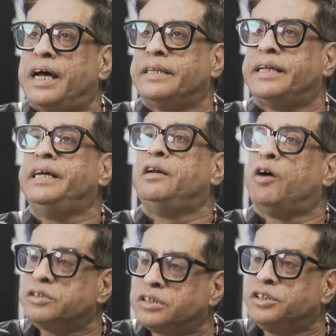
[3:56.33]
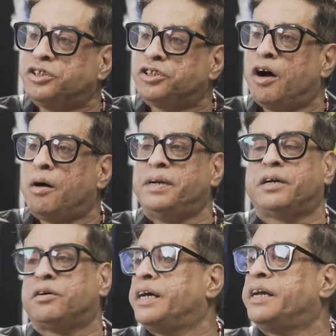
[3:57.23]
and then he lost his job, and he
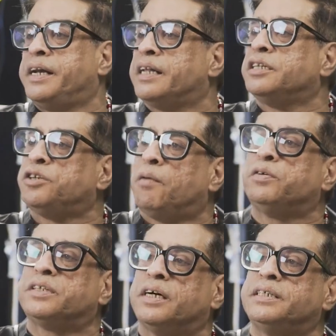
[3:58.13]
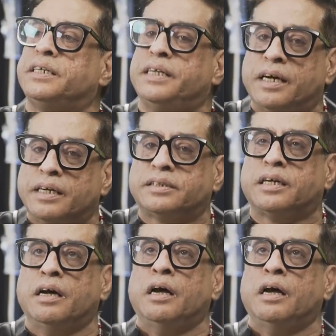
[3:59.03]
couldn't get another job for 13 years.